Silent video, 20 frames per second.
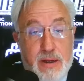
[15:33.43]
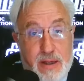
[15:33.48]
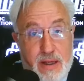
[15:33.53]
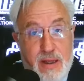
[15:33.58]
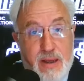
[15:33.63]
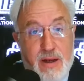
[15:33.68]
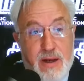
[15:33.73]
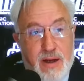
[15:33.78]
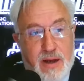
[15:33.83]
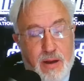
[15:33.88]

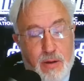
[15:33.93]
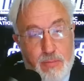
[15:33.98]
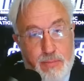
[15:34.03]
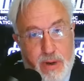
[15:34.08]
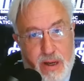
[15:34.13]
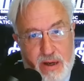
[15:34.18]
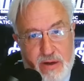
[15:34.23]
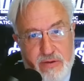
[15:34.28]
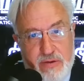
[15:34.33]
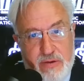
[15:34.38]
again, I go
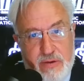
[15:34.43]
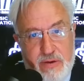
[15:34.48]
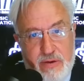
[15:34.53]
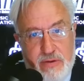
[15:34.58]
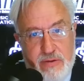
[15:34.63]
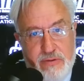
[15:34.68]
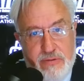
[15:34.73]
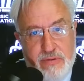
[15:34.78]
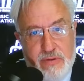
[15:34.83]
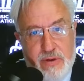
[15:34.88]
back to
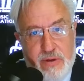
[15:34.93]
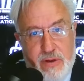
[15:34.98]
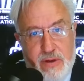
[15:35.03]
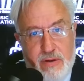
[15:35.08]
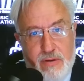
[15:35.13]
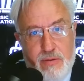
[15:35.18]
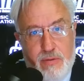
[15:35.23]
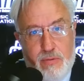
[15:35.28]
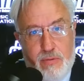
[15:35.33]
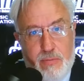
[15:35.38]
his
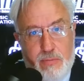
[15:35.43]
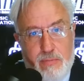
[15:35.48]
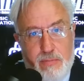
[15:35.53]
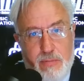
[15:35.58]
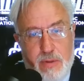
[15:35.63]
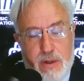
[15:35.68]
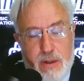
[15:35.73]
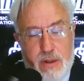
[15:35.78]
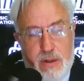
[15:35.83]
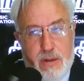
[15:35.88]
clinical
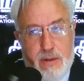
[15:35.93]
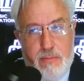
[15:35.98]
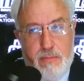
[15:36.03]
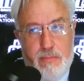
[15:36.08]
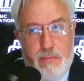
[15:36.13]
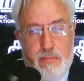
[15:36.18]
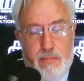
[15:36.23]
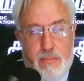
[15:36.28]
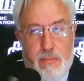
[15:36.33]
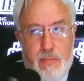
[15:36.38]

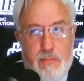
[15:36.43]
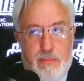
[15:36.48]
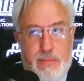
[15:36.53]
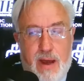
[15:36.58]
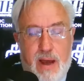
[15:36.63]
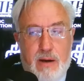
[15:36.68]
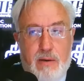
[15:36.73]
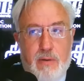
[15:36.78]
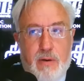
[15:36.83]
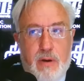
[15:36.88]

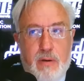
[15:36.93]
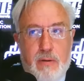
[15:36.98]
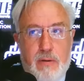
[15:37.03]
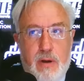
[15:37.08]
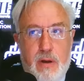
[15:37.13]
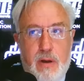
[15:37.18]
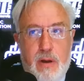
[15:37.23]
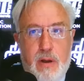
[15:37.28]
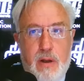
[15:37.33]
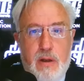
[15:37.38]
background.
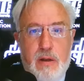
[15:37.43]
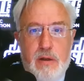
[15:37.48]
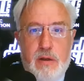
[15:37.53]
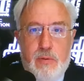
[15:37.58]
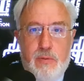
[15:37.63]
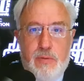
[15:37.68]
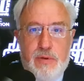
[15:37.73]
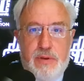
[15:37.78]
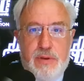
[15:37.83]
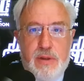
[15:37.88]

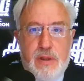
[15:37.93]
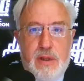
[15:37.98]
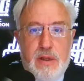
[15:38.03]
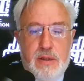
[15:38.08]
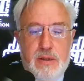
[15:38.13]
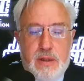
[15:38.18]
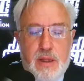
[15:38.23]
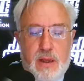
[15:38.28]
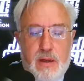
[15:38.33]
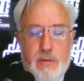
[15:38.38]
You would
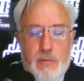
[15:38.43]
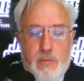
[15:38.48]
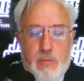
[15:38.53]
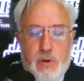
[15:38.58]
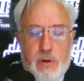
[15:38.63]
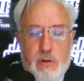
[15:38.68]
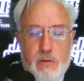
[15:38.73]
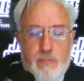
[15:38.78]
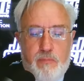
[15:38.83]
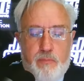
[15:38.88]
think that,
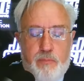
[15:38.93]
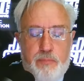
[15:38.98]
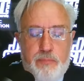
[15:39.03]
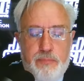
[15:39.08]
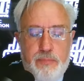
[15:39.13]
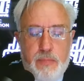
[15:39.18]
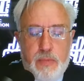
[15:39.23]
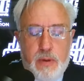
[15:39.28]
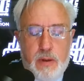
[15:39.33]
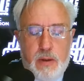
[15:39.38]
well,
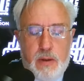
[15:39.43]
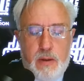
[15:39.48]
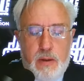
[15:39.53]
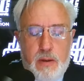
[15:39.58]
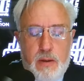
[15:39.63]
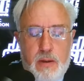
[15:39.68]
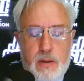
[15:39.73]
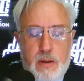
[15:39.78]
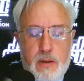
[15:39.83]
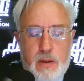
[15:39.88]

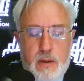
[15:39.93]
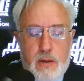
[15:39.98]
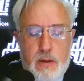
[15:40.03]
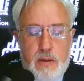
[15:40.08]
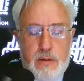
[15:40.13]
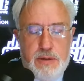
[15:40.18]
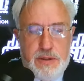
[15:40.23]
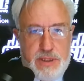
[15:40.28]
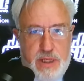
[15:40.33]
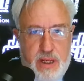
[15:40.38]

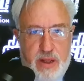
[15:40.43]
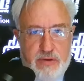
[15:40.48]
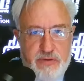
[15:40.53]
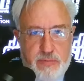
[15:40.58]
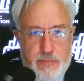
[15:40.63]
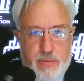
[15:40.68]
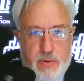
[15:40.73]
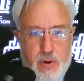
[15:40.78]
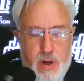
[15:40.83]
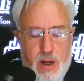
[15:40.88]
she has
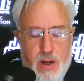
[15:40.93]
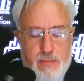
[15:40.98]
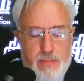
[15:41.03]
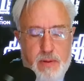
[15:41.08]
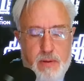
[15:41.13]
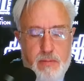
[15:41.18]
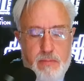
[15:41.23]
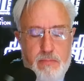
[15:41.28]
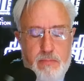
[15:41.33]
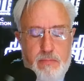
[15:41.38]
a
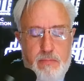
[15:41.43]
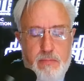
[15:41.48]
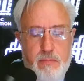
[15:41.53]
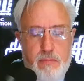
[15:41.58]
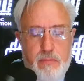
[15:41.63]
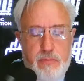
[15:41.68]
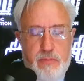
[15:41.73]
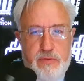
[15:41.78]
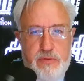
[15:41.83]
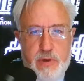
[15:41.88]
problem.
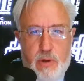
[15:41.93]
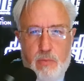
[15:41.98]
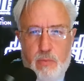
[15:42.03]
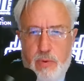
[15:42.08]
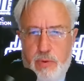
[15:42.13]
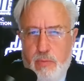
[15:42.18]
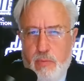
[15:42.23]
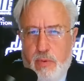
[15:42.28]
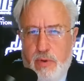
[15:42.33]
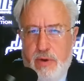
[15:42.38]

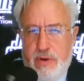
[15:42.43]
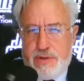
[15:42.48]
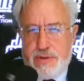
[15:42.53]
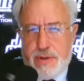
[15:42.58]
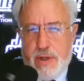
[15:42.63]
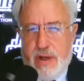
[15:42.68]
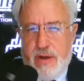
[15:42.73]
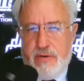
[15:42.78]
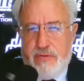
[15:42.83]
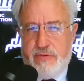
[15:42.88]
Don't we want to
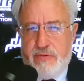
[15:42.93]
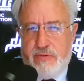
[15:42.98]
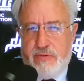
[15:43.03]
try to